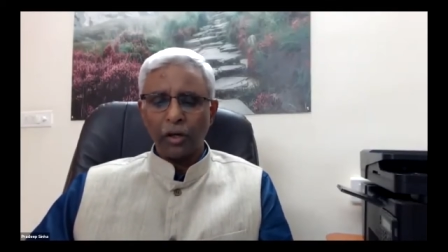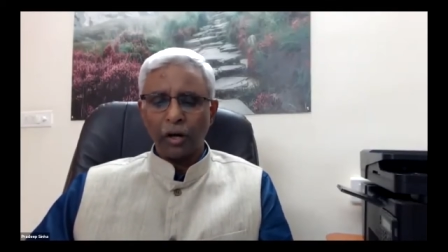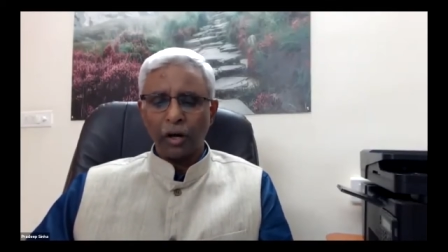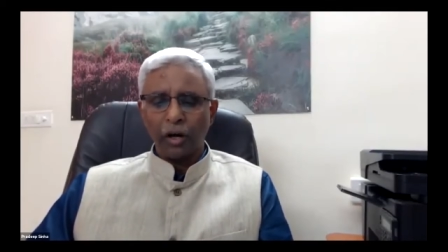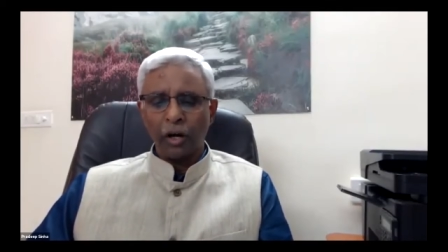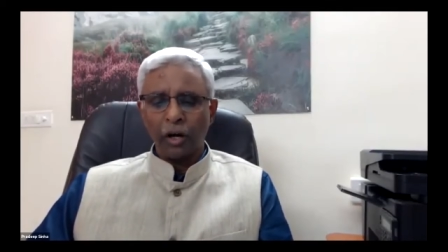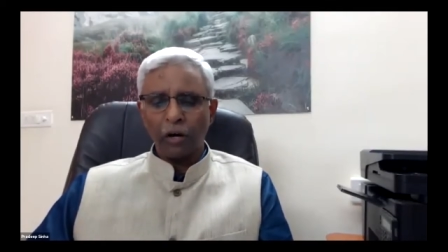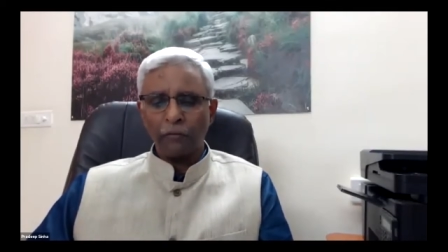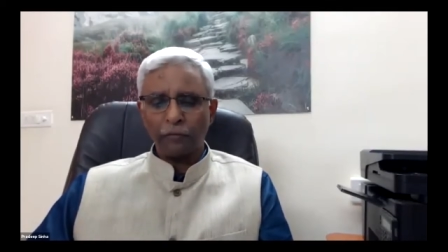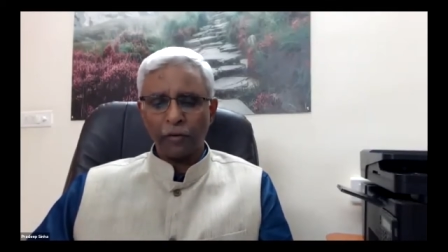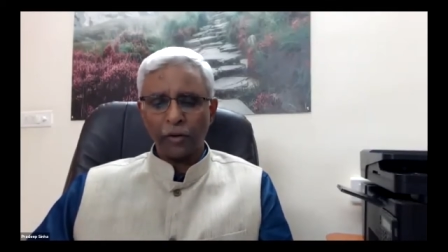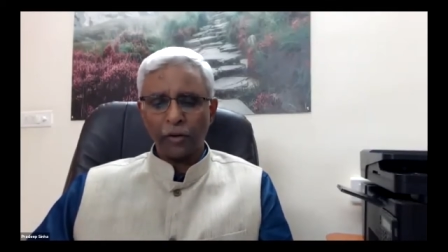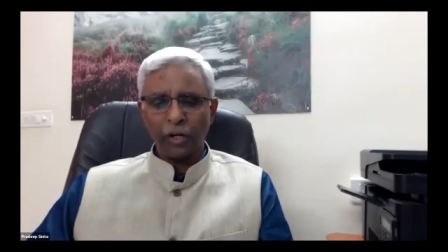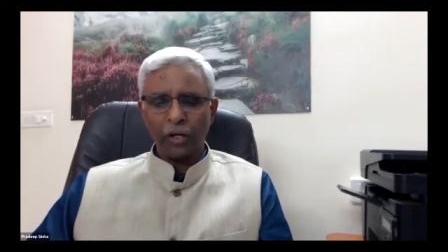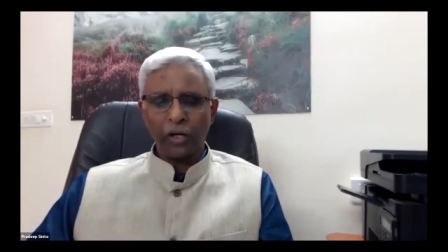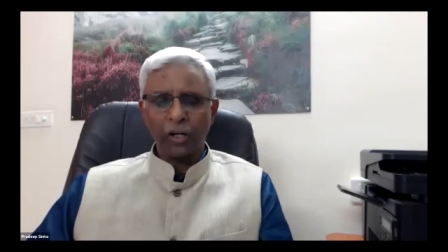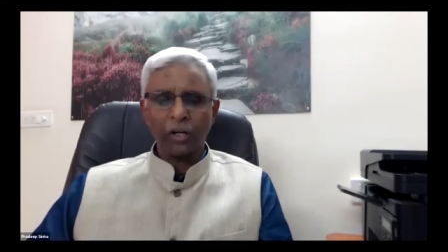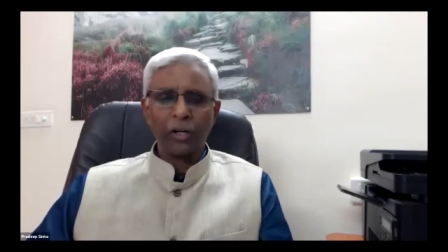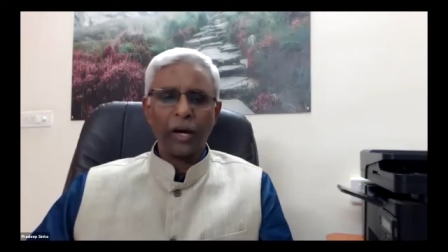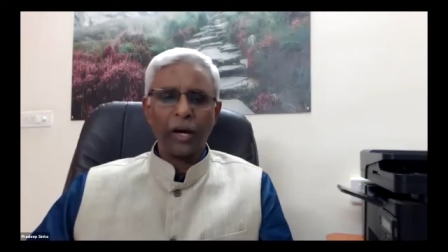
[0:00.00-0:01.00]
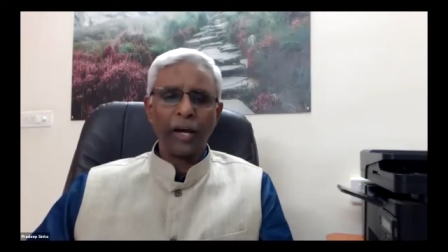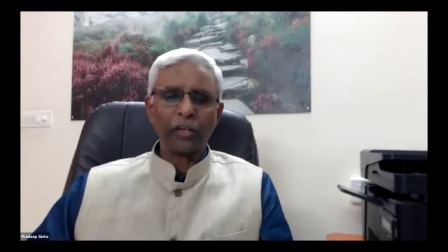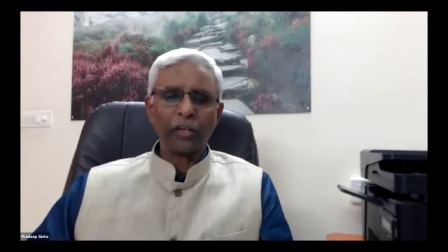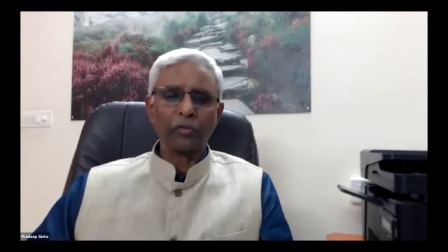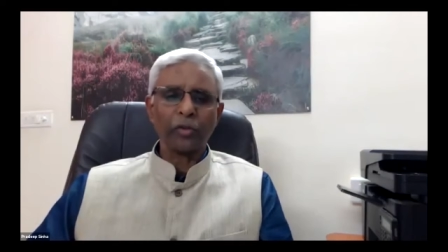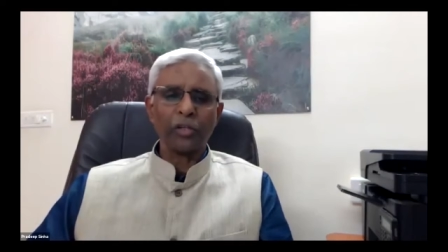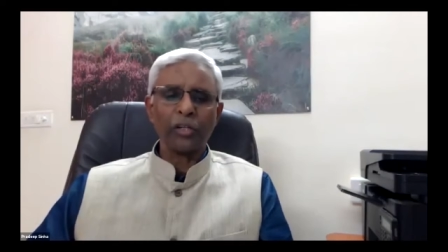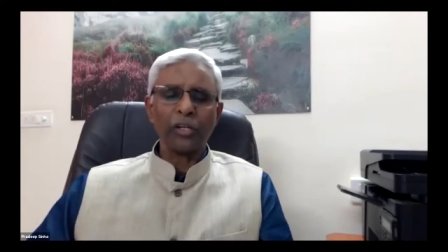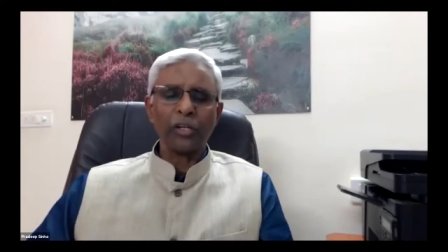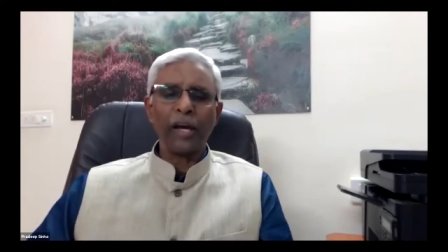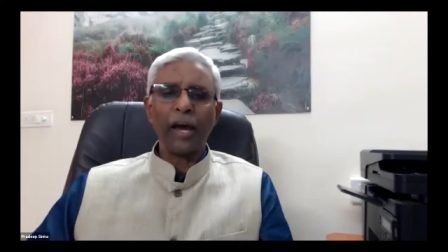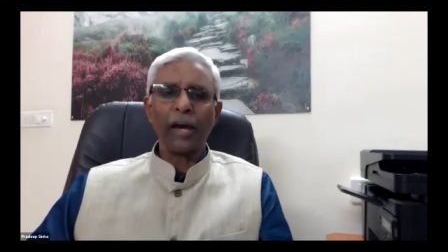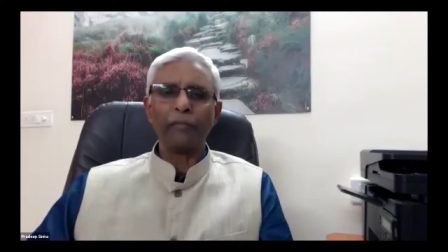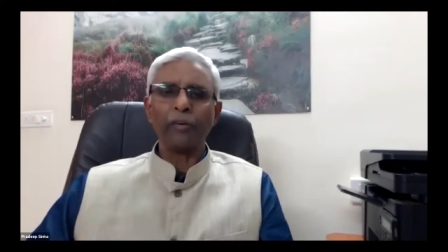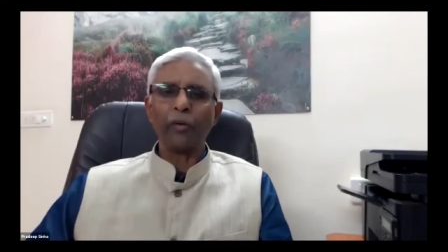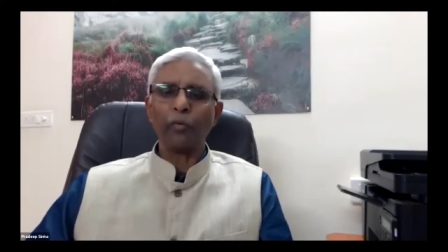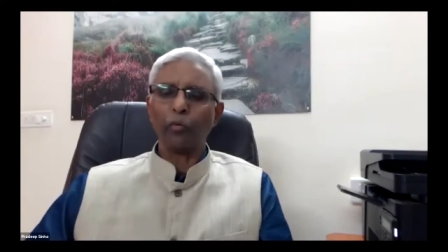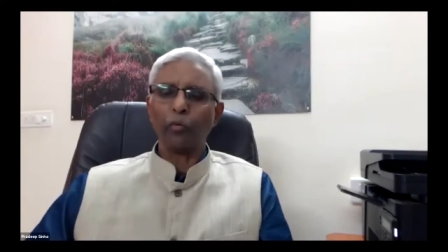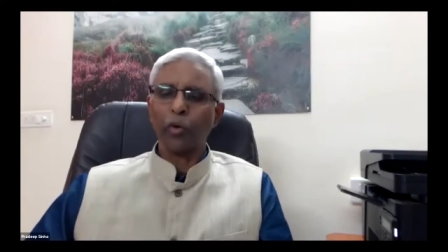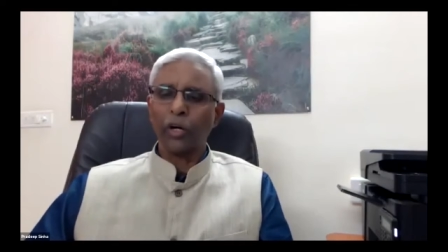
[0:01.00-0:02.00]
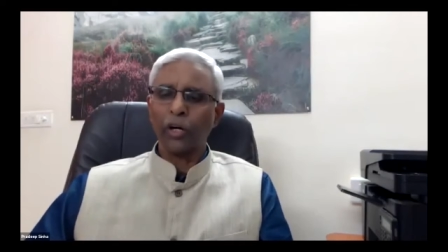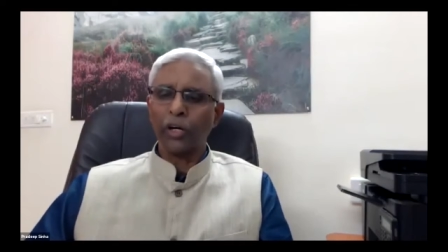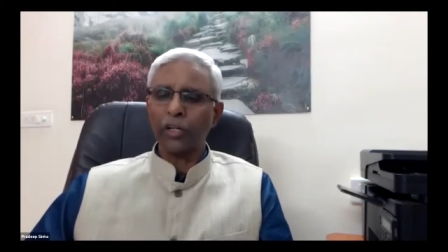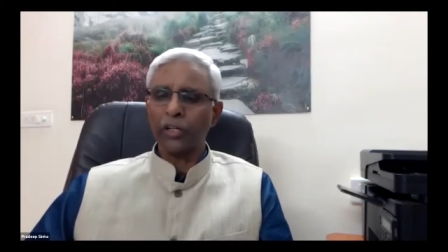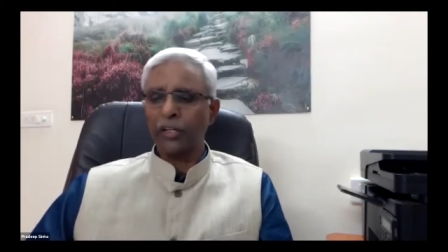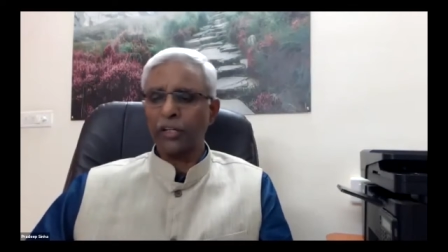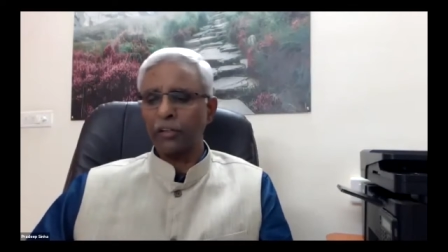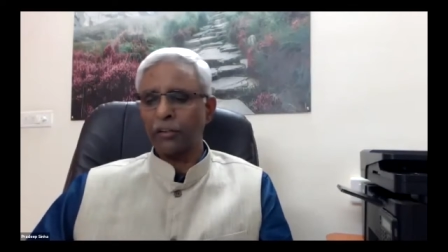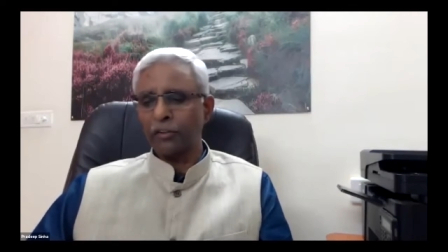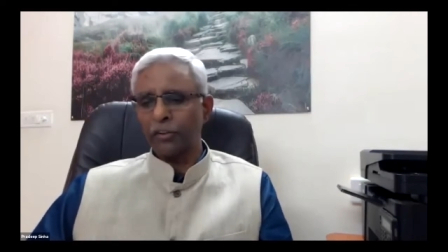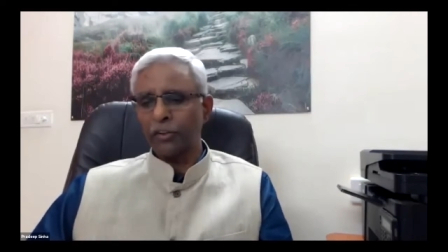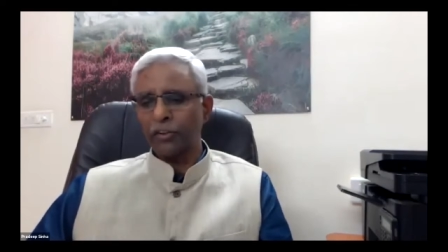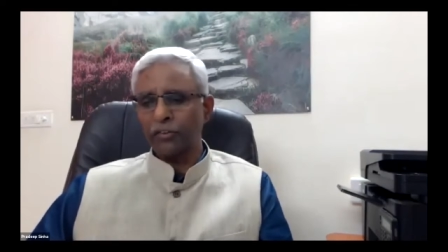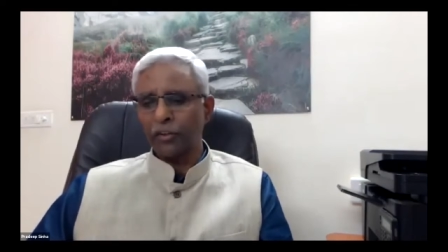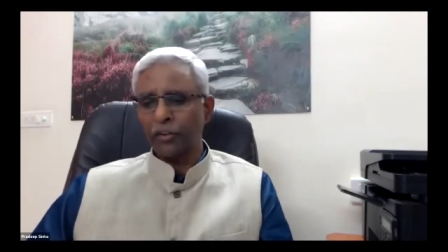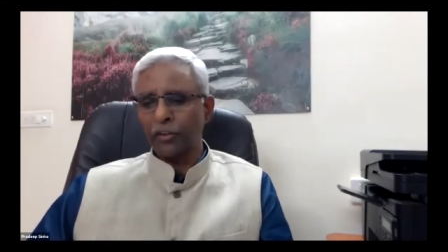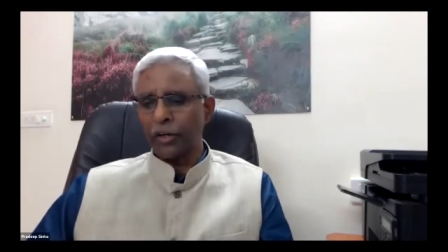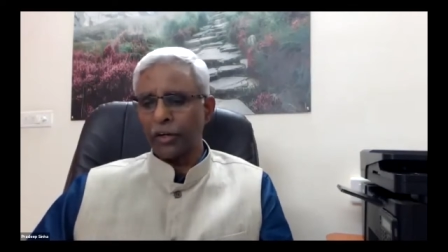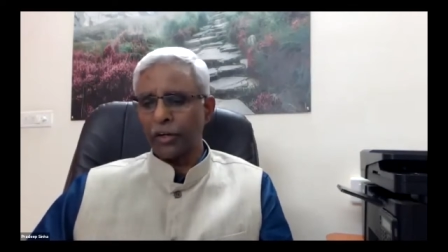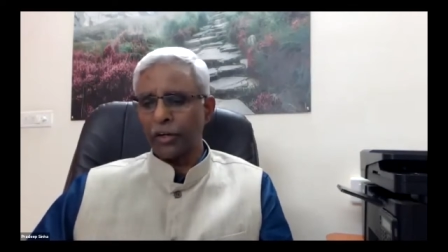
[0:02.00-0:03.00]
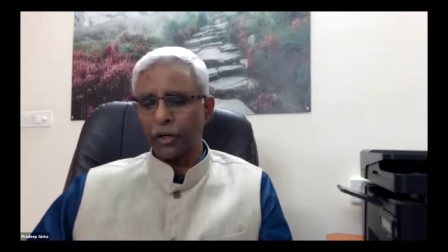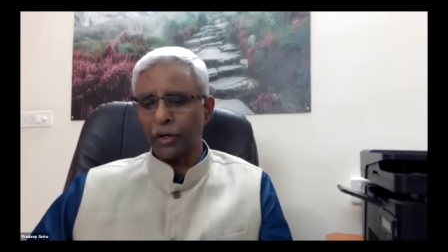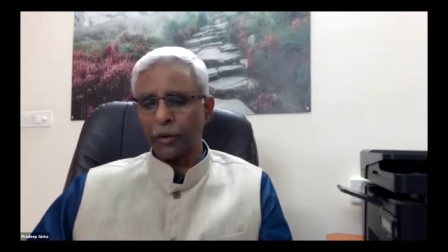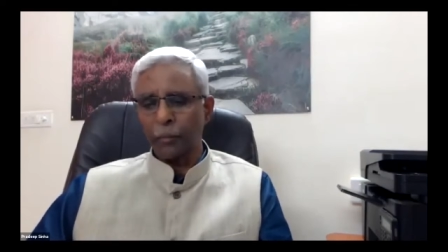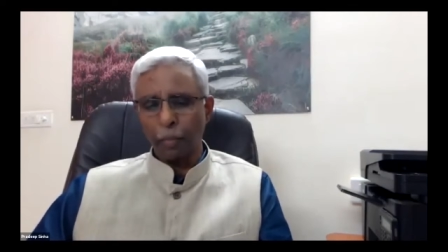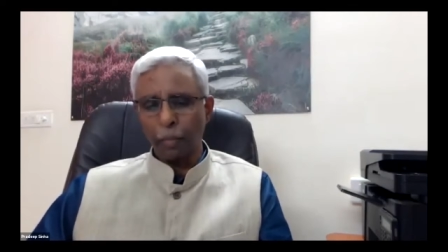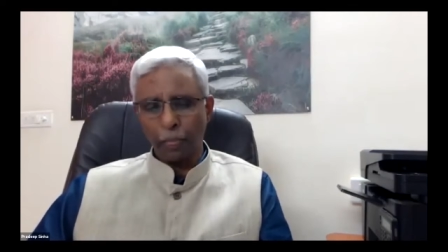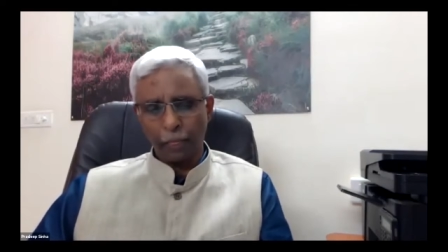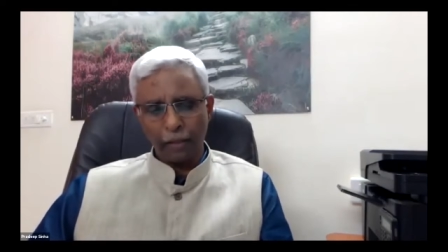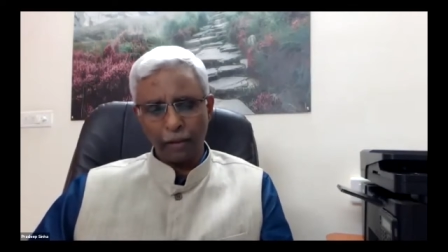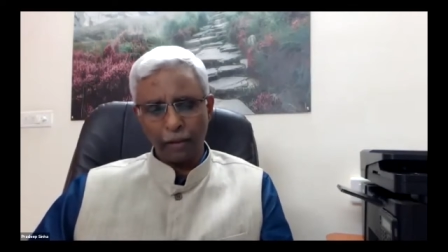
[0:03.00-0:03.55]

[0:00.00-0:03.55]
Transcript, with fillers: of uh, actually having worked in this area,